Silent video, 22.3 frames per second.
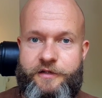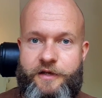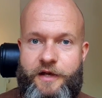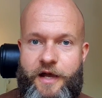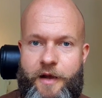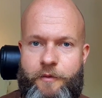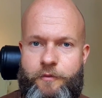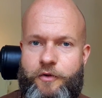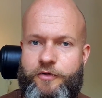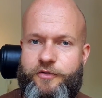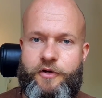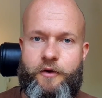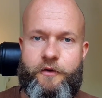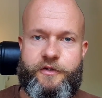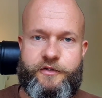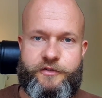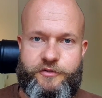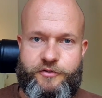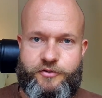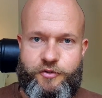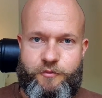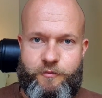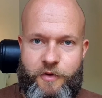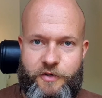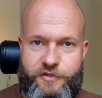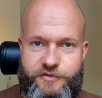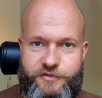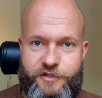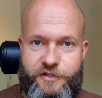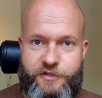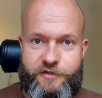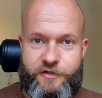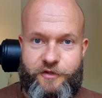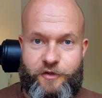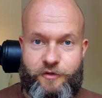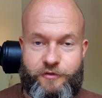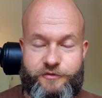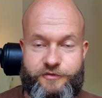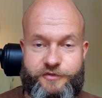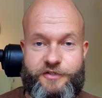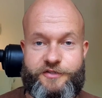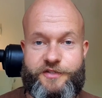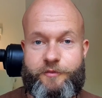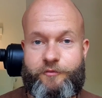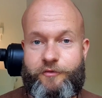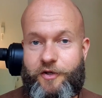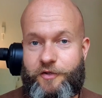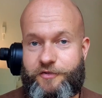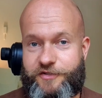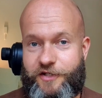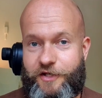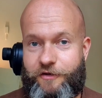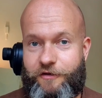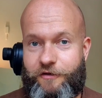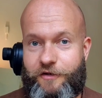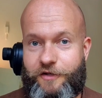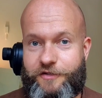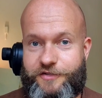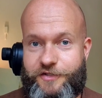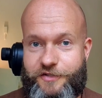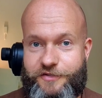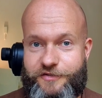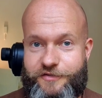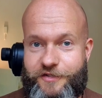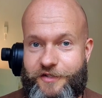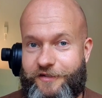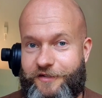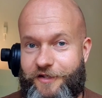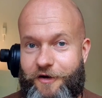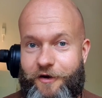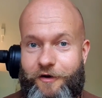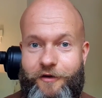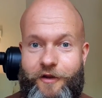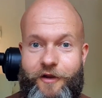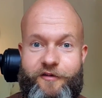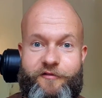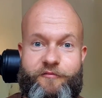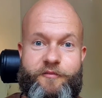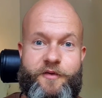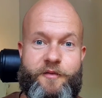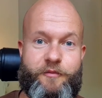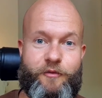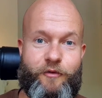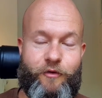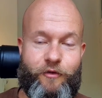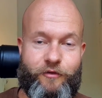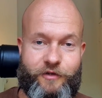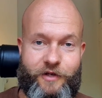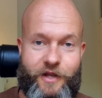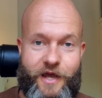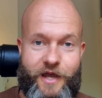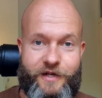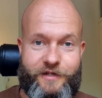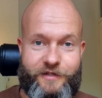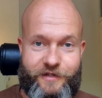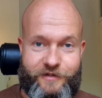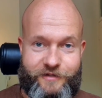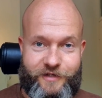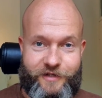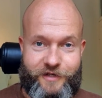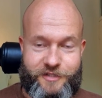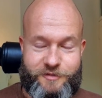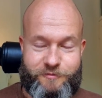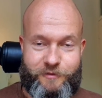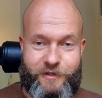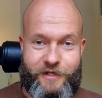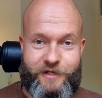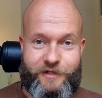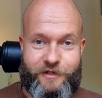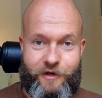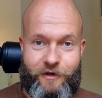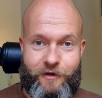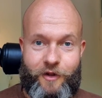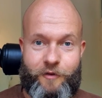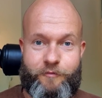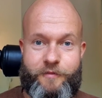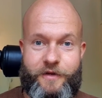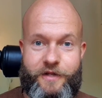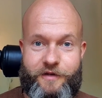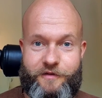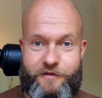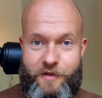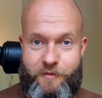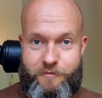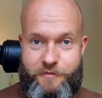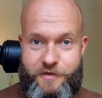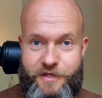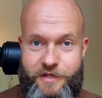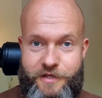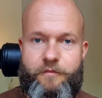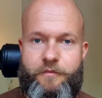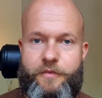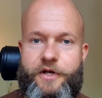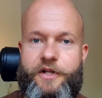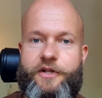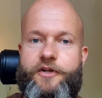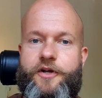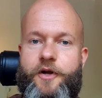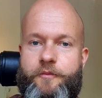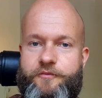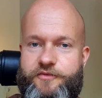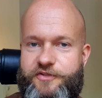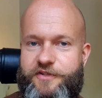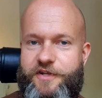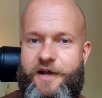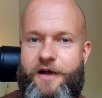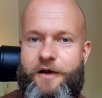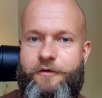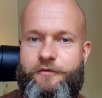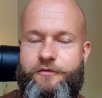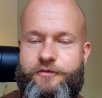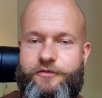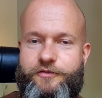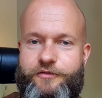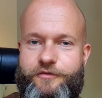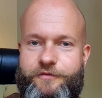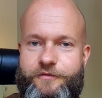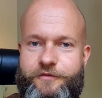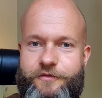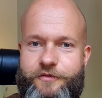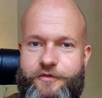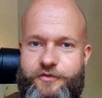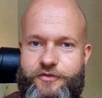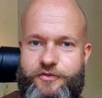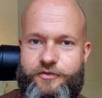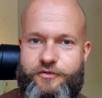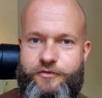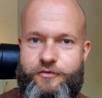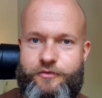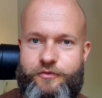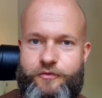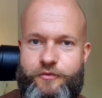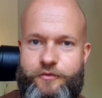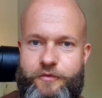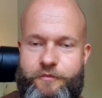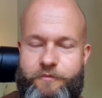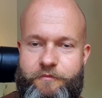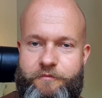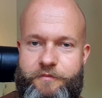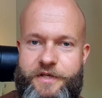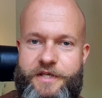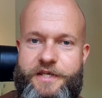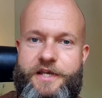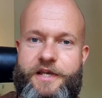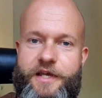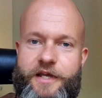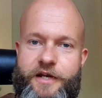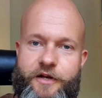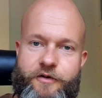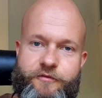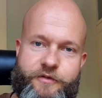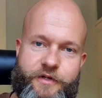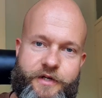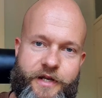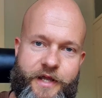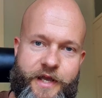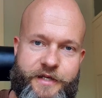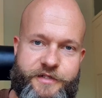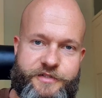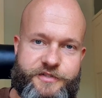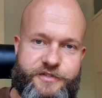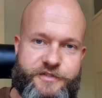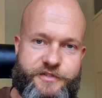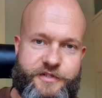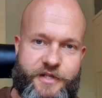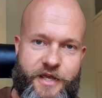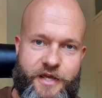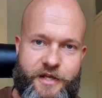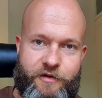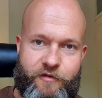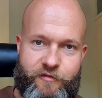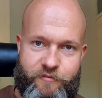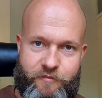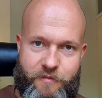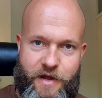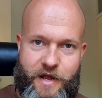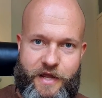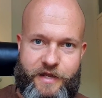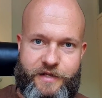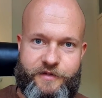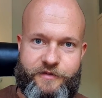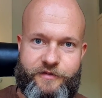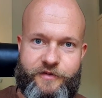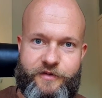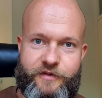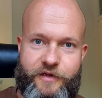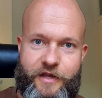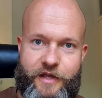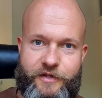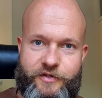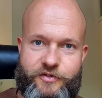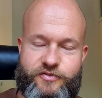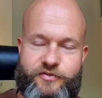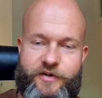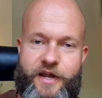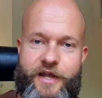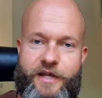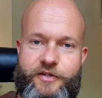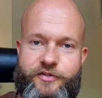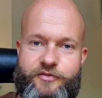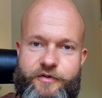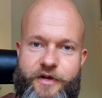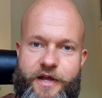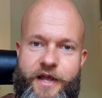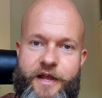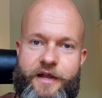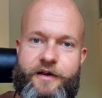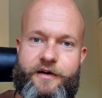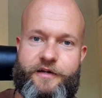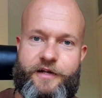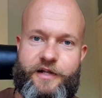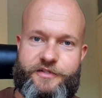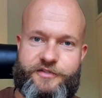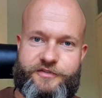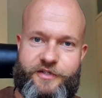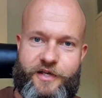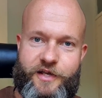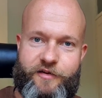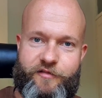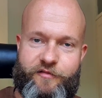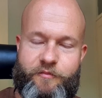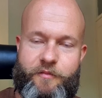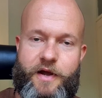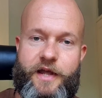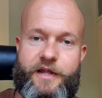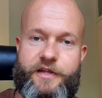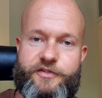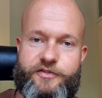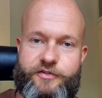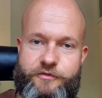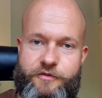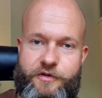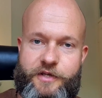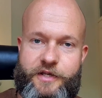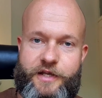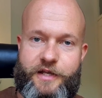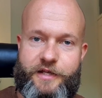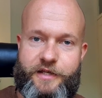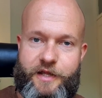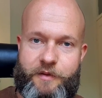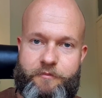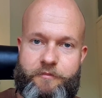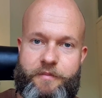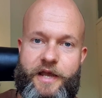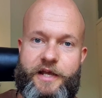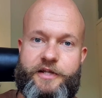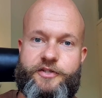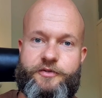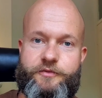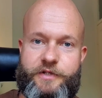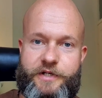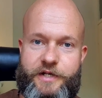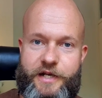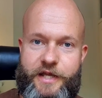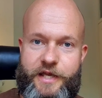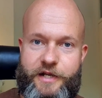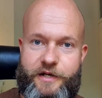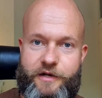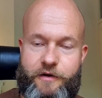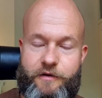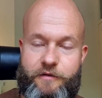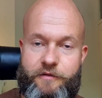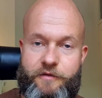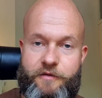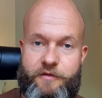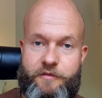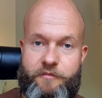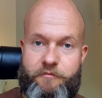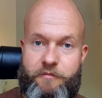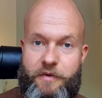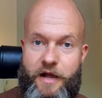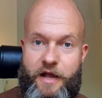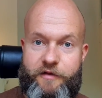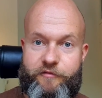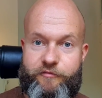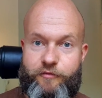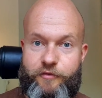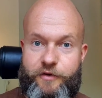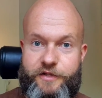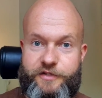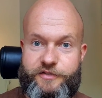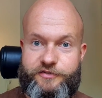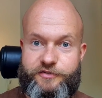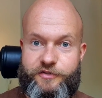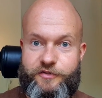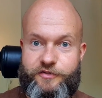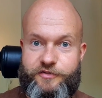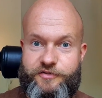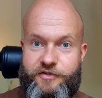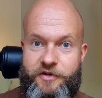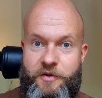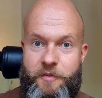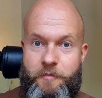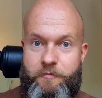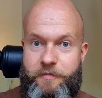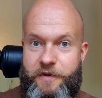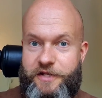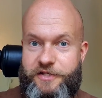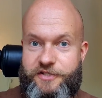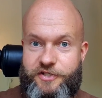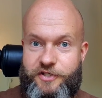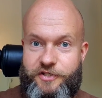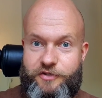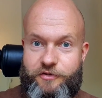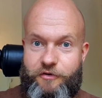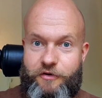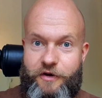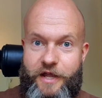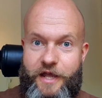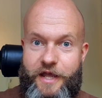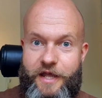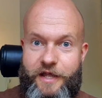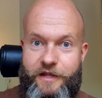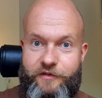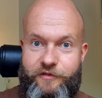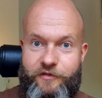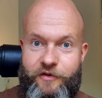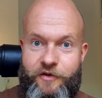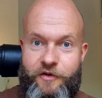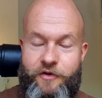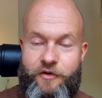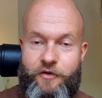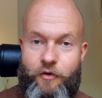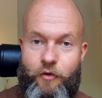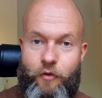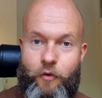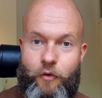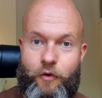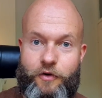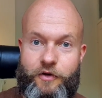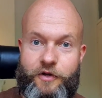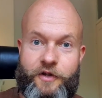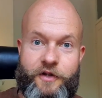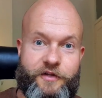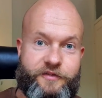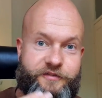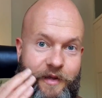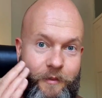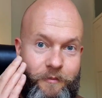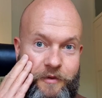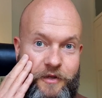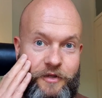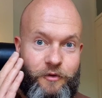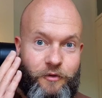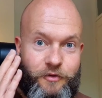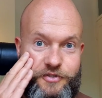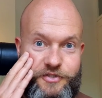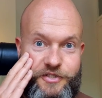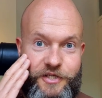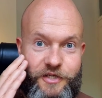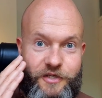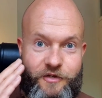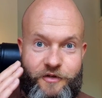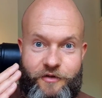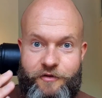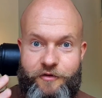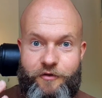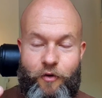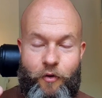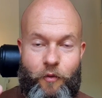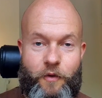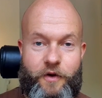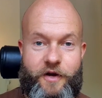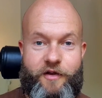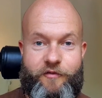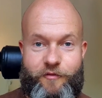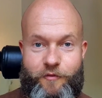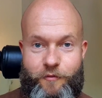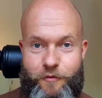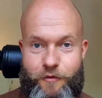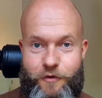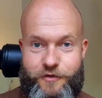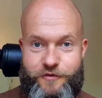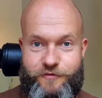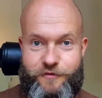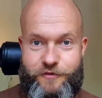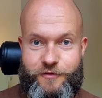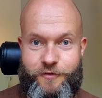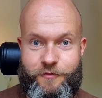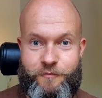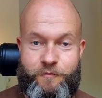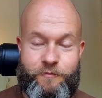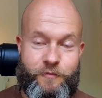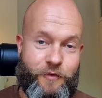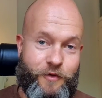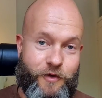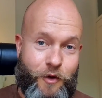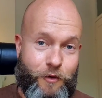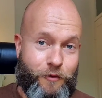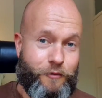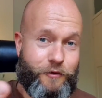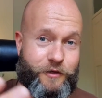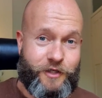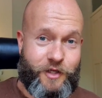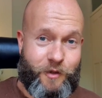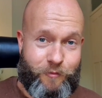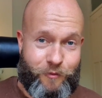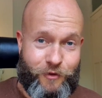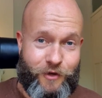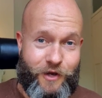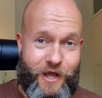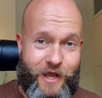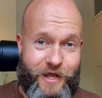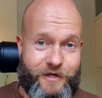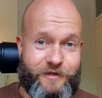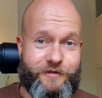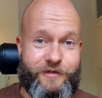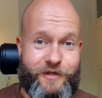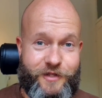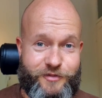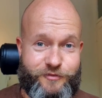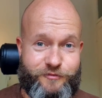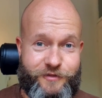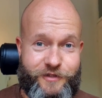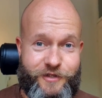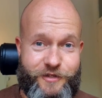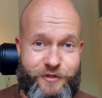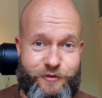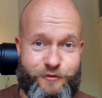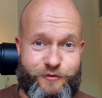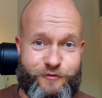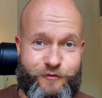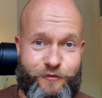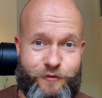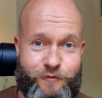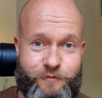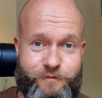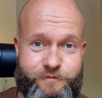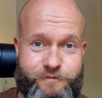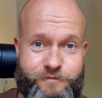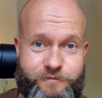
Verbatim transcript: I won't go into too much detail since I'm not a psychologist and there are a lot of people online that can explain it a lot better than me, but it comes down to being in a relaxed state of mind and trying to anchor that state of mind so you can get back to it later by, for instance, pinching your hand or tapping your cheek or whatever works for you. Go look it up online, it's really useful.